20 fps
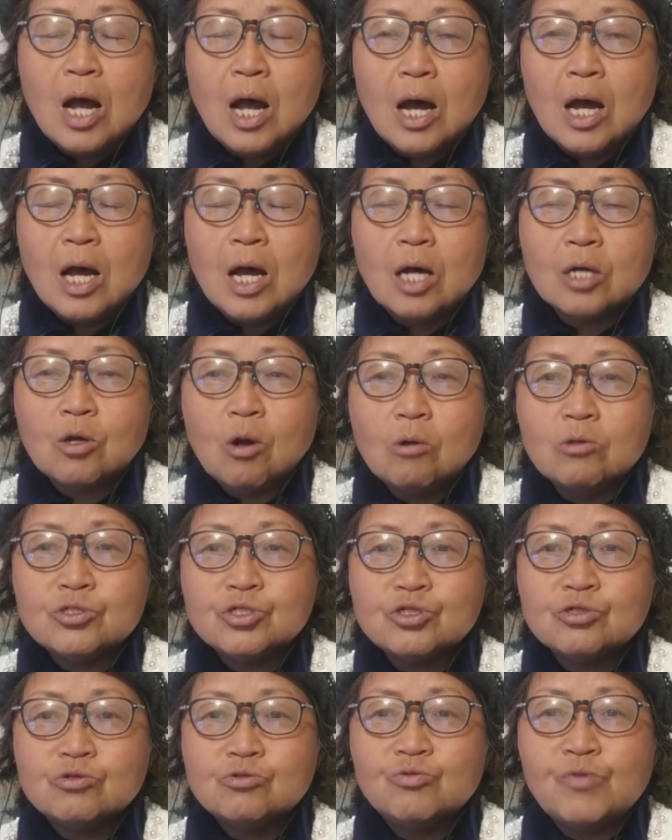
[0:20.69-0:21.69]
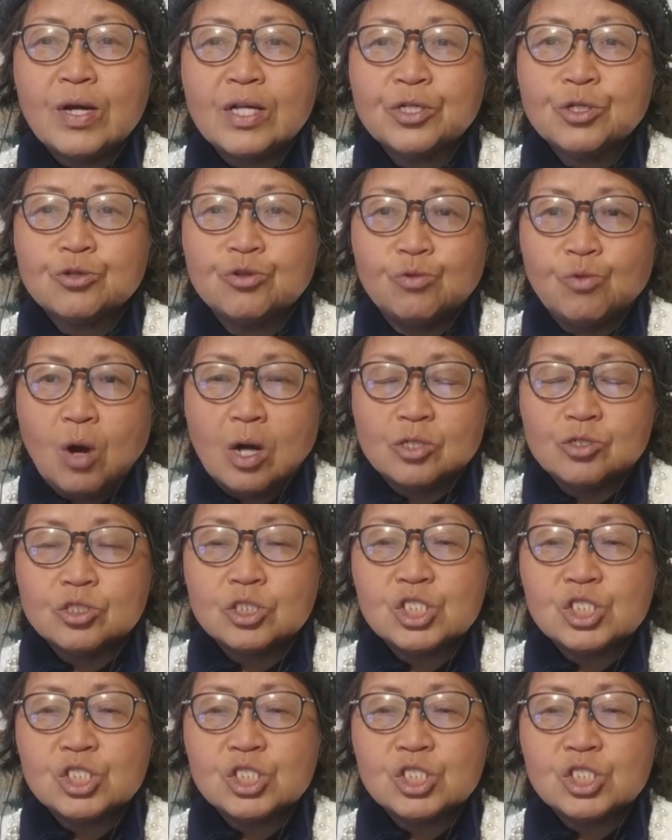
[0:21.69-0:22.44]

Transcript: go to restaurant,